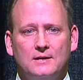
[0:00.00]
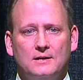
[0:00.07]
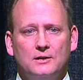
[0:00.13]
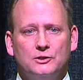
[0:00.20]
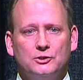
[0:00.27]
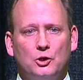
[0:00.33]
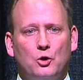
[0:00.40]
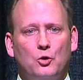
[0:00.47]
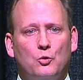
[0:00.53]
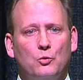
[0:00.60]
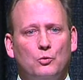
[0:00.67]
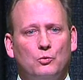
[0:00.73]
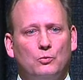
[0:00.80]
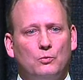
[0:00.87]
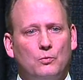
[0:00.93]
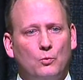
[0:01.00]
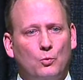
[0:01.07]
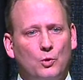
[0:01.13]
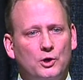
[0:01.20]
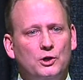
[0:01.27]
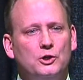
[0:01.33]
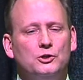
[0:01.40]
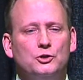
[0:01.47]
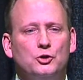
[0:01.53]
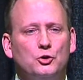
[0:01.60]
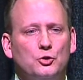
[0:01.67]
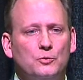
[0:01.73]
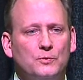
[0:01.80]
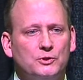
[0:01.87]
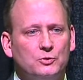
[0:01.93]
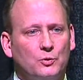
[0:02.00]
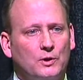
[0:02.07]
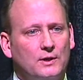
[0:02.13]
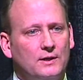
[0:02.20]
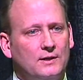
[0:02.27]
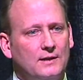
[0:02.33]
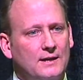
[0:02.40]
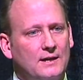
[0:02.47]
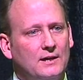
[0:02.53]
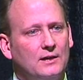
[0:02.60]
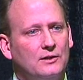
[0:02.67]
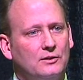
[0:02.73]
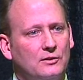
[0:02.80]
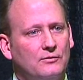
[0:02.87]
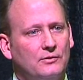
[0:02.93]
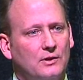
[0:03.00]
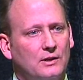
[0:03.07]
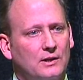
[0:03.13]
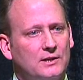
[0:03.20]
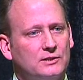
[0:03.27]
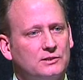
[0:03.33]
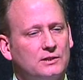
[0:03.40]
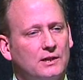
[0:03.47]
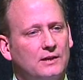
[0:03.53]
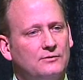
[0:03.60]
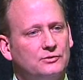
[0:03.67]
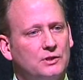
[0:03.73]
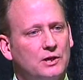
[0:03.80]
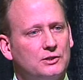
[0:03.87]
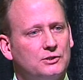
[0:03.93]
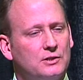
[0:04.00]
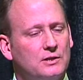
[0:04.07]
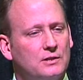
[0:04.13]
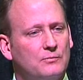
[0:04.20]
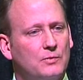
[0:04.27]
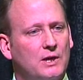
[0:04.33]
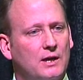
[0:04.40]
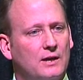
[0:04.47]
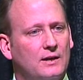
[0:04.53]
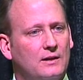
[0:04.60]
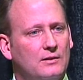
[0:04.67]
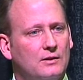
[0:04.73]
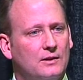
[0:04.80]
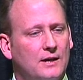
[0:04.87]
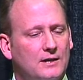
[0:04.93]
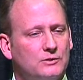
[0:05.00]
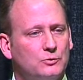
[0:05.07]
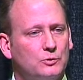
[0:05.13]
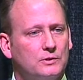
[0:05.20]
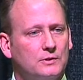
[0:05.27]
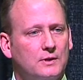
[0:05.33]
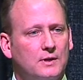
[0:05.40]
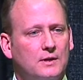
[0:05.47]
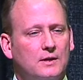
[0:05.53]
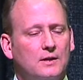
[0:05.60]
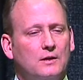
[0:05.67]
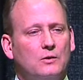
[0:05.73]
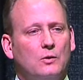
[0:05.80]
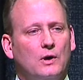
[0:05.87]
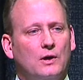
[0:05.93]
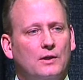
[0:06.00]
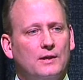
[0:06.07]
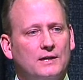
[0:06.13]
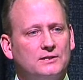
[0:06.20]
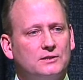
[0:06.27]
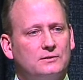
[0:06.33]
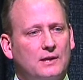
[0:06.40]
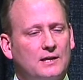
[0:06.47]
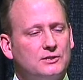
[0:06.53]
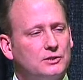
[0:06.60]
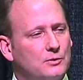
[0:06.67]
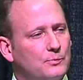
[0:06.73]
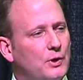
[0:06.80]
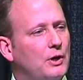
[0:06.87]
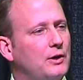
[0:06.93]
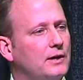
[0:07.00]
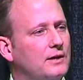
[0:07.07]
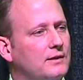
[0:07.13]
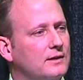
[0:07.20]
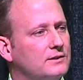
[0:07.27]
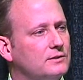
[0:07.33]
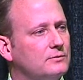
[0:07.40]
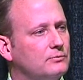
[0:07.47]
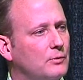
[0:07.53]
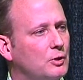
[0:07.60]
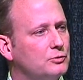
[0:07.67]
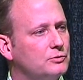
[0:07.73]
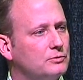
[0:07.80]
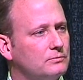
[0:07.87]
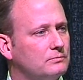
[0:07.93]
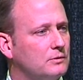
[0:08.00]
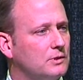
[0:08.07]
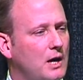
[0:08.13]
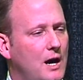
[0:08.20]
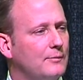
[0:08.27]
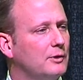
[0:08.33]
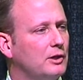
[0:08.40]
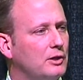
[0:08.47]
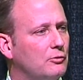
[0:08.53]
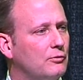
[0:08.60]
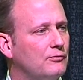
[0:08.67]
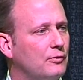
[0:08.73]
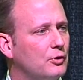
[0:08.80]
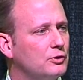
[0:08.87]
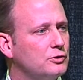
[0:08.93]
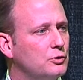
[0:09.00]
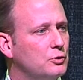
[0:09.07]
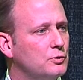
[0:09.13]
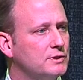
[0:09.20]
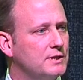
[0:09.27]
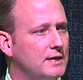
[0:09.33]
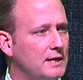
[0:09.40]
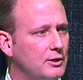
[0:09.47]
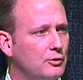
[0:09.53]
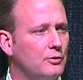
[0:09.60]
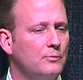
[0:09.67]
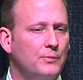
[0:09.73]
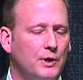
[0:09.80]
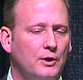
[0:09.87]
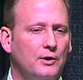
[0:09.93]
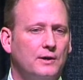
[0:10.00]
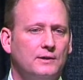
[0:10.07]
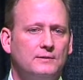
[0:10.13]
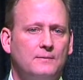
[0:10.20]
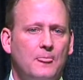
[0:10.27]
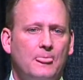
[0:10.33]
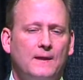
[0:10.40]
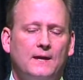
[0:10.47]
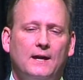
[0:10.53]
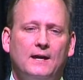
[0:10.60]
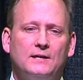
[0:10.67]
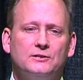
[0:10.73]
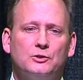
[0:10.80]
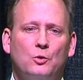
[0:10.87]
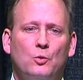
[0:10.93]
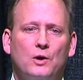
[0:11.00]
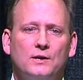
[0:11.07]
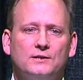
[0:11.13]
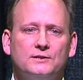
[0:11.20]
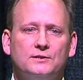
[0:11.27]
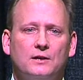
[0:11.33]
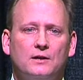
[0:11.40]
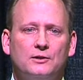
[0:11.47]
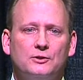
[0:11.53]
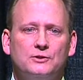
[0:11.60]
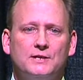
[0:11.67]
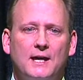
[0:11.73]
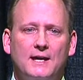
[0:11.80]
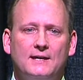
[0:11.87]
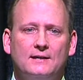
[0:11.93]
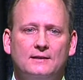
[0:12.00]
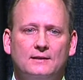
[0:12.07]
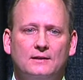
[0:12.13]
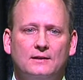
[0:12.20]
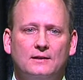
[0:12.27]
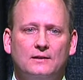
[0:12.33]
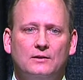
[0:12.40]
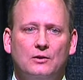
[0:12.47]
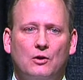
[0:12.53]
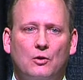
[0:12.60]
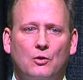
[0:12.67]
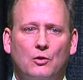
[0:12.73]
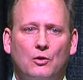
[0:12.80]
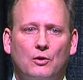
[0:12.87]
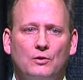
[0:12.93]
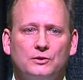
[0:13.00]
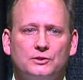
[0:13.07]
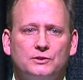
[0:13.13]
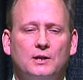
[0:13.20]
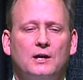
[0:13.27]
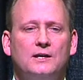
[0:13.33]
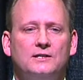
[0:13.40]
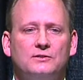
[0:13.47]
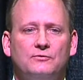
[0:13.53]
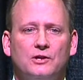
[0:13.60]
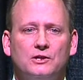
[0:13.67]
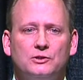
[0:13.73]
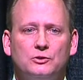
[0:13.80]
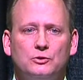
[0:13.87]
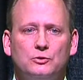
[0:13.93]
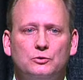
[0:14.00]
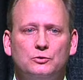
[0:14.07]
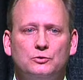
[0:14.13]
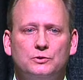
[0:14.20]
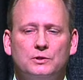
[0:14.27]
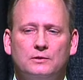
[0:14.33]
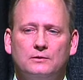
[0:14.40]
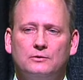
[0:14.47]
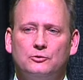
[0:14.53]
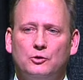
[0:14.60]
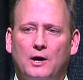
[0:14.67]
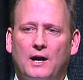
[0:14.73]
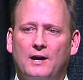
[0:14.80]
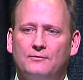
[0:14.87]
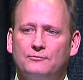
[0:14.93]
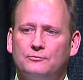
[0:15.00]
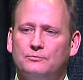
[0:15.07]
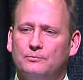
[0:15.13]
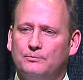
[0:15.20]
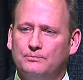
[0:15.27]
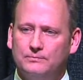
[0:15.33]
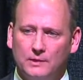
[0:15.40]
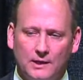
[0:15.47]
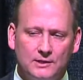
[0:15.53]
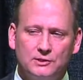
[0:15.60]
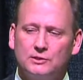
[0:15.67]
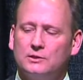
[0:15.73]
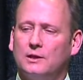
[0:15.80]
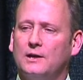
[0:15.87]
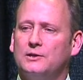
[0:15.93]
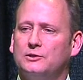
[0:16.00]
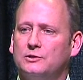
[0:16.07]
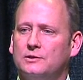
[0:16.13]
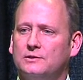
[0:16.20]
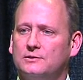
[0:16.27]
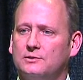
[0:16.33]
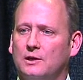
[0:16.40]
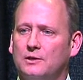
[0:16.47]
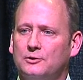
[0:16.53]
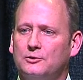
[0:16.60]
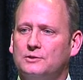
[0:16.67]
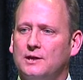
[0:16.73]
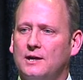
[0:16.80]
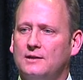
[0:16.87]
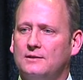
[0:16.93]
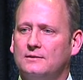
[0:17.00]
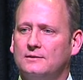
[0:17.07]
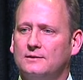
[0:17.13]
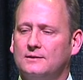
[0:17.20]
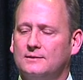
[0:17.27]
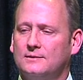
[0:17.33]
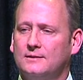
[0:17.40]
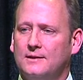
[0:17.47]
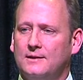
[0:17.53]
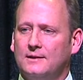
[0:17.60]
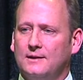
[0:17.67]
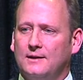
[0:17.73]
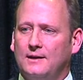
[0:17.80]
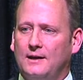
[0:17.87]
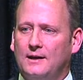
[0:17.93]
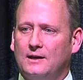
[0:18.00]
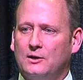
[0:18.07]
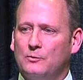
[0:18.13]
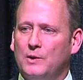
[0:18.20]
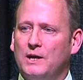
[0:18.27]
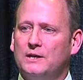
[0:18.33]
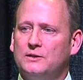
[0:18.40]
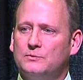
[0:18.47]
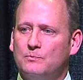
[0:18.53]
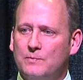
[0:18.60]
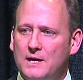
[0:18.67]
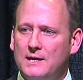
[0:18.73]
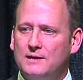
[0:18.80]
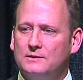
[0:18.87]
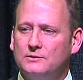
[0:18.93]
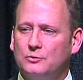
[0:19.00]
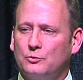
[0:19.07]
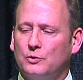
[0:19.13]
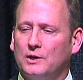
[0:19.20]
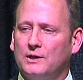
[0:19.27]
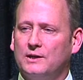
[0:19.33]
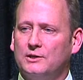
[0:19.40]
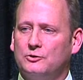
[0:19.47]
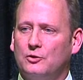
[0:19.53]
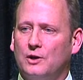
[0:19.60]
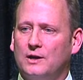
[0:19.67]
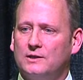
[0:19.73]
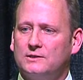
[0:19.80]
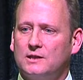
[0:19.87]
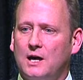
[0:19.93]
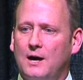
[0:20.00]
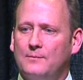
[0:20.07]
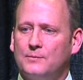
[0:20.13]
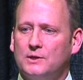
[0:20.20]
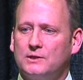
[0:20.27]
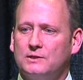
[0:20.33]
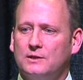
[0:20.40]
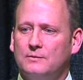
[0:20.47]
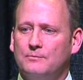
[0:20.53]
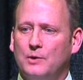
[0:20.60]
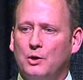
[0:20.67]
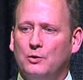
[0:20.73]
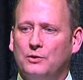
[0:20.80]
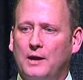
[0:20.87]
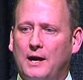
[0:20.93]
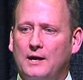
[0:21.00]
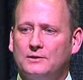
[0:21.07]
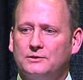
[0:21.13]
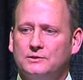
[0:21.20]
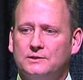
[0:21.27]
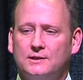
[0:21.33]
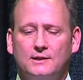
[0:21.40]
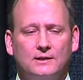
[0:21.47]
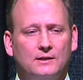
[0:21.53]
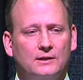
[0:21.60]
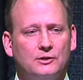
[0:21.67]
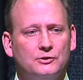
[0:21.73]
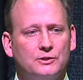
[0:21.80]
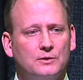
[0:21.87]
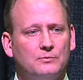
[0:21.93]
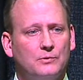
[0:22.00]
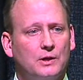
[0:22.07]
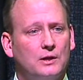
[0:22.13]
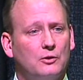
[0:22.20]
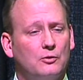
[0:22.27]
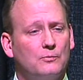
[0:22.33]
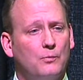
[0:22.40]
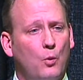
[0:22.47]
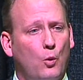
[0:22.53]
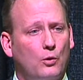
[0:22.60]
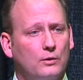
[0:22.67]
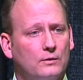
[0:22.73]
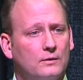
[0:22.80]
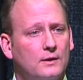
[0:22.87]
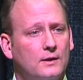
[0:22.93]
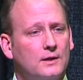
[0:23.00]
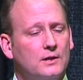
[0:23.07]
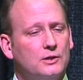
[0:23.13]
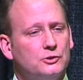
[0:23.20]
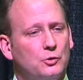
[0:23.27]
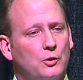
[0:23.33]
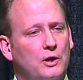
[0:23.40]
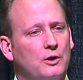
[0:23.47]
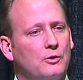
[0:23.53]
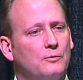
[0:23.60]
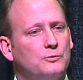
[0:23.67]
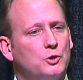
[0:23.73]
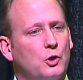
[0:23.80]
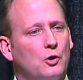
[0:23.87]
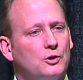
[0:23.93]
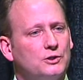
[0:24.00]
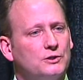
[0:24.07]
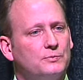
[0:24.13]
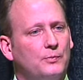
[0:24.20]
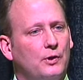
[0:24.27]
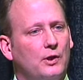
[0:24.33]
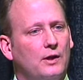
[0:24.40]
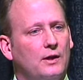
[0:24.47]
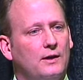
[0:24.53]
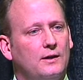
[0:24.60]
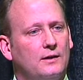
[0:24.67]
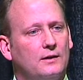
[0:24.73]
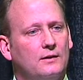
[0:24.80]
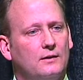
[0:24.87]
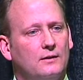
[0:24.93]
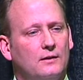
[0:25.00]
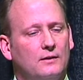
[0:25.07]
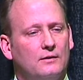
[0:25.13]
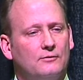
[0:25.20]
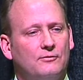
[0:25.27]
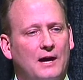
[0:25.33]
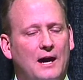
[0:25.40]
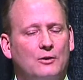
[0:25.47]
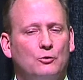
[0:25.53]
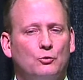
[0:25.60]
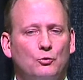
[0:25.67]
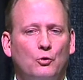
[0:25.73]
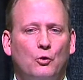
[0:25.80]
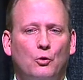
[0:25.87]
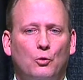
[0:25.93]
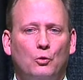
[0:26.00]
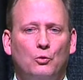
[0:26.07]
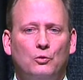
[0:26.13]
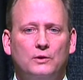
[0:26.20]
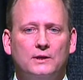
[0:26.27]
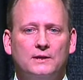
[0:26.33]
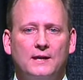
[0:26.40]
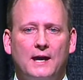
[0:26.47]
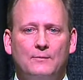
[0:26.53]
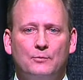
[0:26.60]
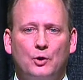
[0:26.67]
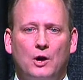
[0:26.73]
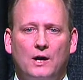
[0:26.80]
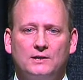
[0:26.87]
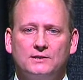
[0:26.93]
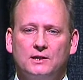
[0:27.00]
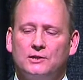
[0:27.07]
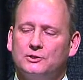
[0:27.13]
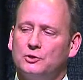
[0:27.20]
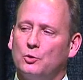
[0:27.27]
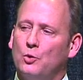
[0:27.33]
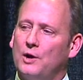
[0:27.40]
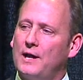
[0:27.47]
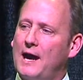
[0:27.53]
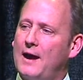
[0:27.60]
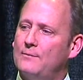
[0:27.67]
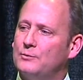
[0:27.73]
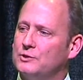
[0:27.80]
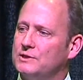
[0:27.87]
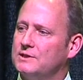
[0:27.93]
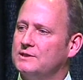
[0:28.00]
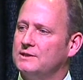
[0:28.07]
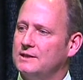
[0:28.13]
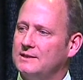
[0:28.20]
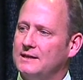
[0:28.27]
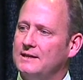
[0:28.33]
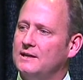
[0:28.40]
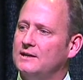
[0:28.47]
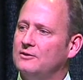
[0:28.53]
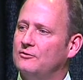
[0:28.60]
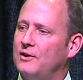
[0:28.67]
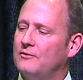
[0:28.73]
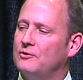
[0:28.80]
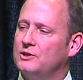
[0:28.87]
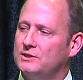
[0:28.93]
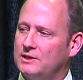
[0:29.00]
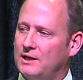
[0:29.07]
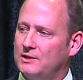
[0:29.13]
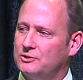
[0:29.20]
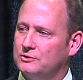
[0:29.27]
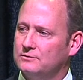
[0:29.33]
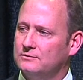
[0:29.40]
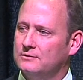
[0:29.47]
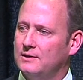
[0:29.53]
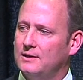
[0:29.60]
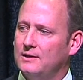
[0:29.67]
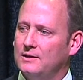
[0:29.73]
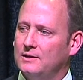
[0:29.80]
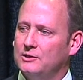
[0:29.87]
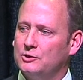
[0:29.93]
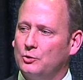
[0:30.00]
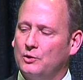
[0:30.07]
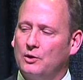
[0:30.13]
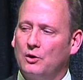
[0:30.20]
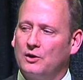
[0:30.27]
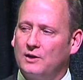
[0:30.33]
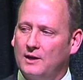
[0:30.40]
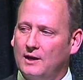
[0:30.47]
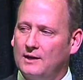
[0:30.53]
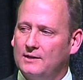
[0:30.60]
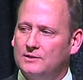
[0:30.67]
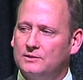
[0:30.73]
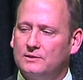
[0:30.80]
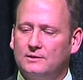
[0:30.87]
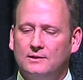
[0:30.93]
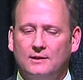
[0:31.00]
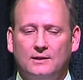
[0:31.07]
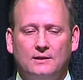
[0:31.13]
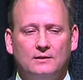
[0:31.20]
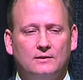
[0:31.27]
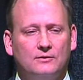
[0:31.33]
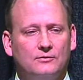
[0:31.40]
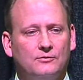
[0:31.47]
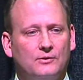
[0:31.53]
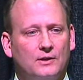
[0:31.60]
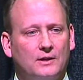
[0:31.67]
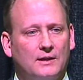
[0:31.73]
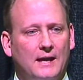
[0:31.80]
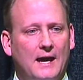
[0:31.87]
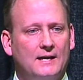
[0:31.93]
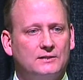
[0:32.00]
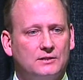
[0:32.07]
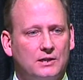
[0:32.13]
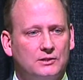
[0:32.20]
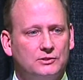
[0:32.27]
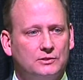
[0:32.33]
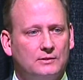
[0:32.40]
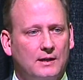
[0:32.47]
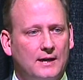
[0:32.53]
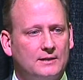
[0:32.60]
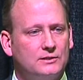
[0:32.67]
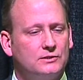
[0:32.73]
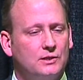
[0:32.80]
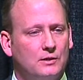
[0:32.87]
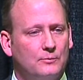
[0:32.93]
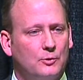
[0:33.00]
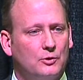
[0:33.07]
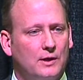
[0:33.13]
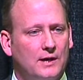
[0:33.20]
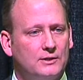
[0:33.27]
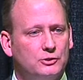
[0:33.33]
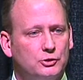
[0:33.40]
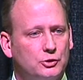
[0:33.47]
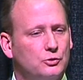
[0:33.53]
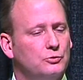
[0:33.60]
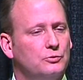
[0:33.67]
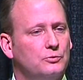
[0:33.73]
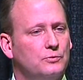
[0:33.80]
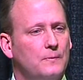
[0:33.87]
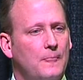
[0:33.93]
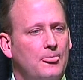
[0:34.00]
So what do you do between the end of a legislative session and the beginning of the next one? Well, that's the period that's most commonly referred to as the interim period. And so what is undertaken then are studies of issues, draft legislation is undertaken, and committees meet to really address topics that both House and Senate leadership think are important. So interim charges play a vital role in that process. So what happens is at the end of every session, so in our case, at the end of last session, last summer, last June,